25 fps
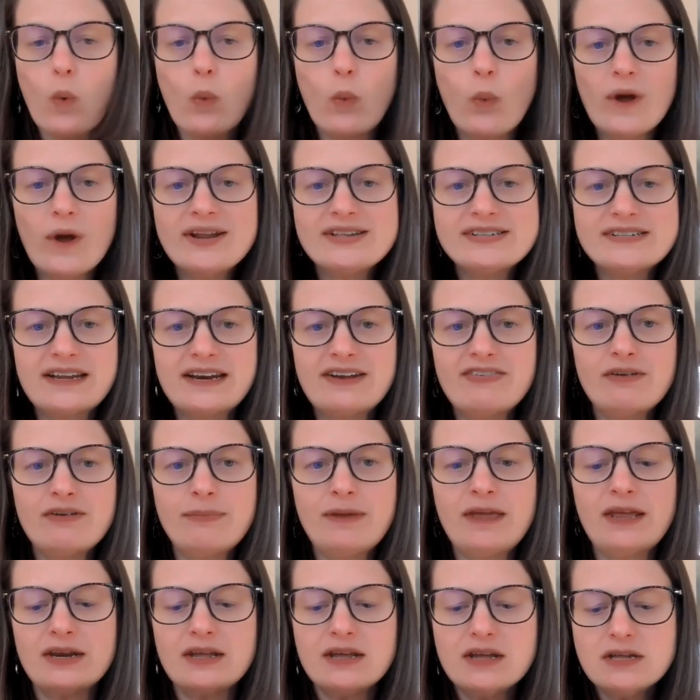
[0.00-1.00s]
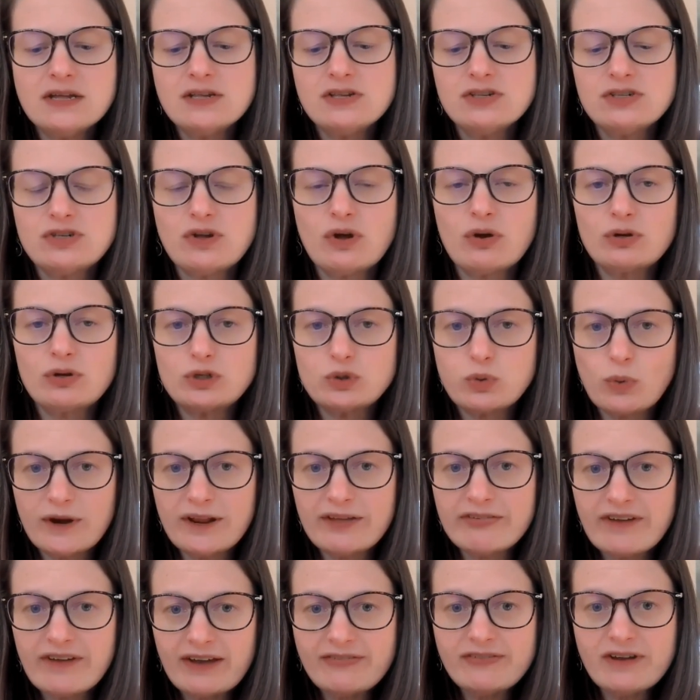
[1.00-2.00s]
What does that even mean? So
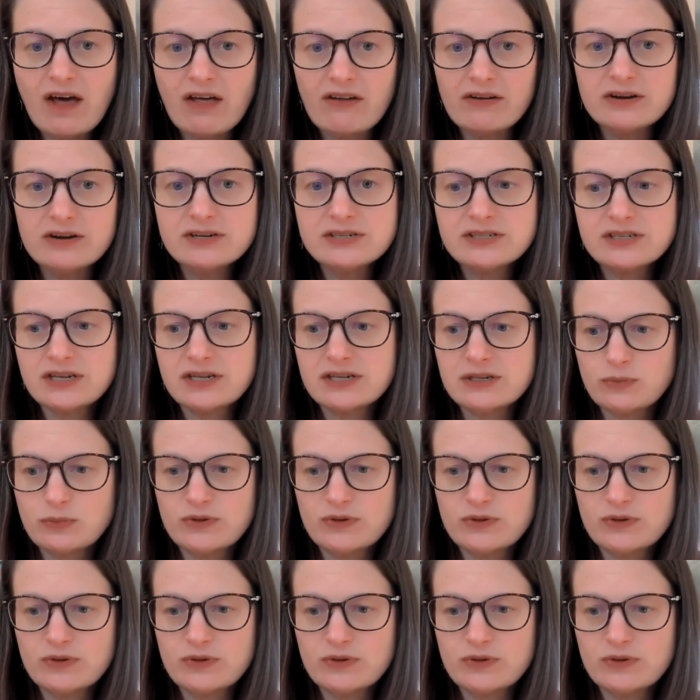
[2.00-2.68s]
$25,